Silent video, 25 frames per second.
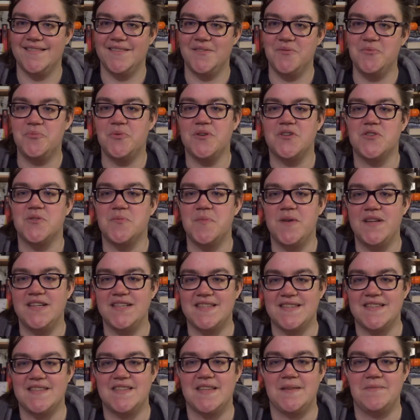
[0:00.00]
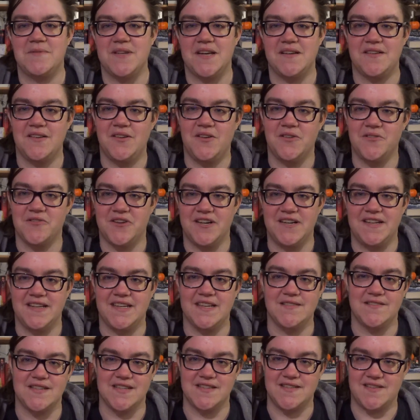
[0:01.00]
Which means the subtitle already
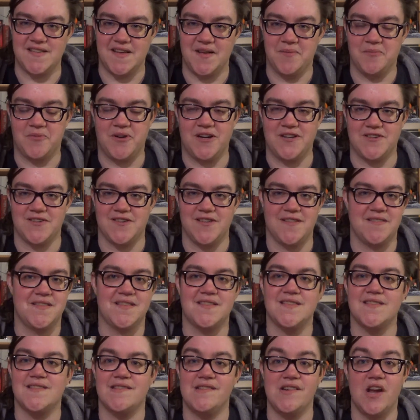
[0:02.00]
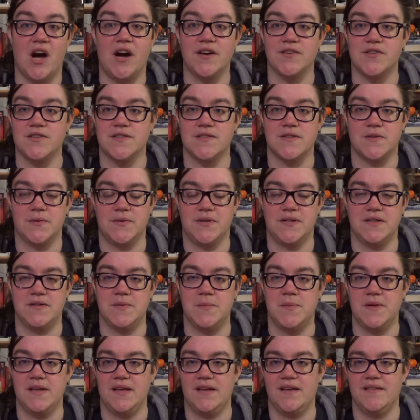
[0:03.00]
gives us the impression that this is not just going
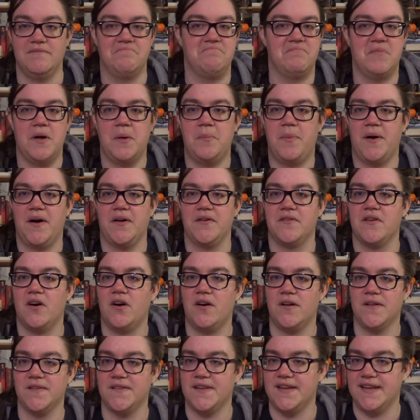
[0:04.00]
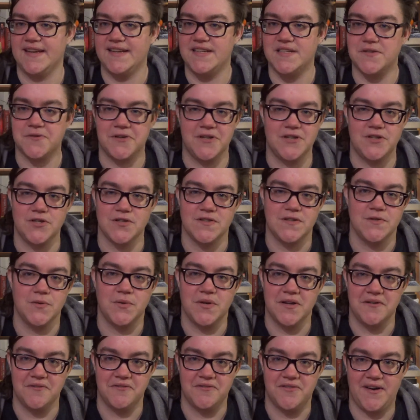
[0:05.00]
to be about all the nice creatures you
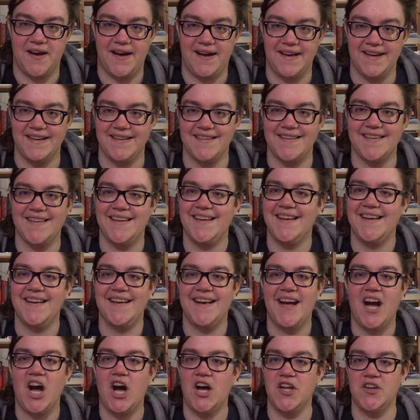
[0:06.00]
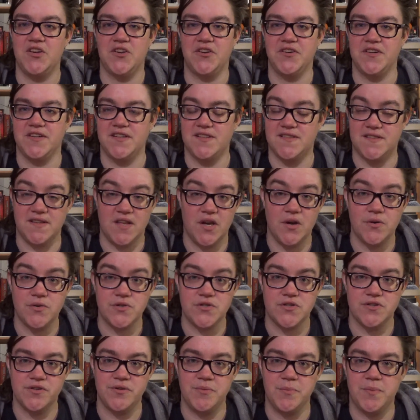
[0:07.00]
can find underneath the
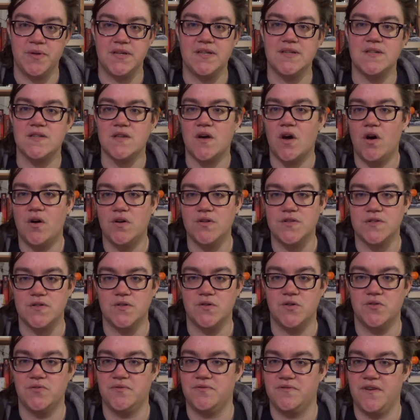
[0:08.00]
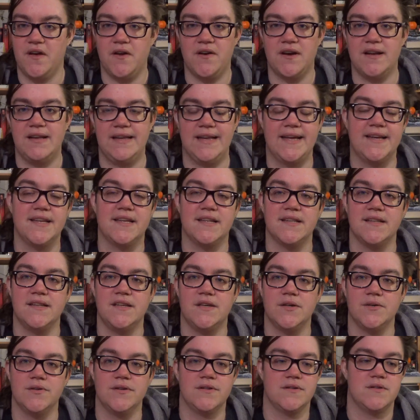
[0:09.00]
ocean, but it's also very likely
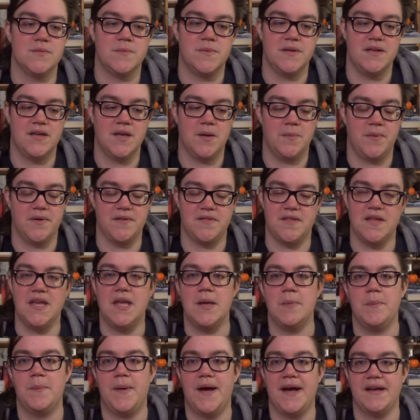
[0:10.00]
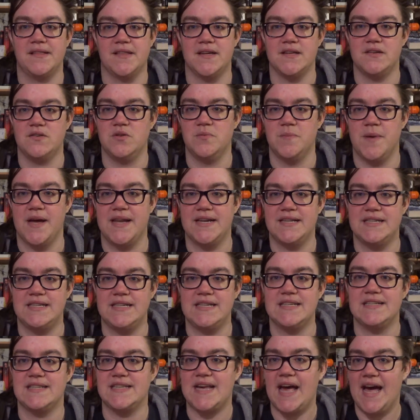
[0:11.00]
going to be about the impact that
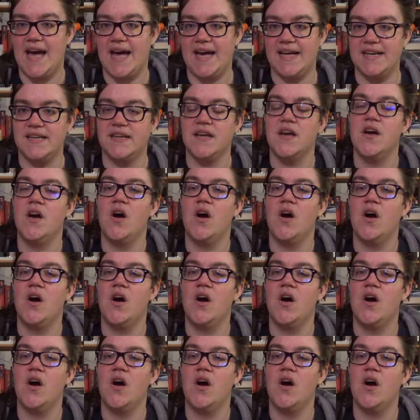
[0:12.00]
humanity has had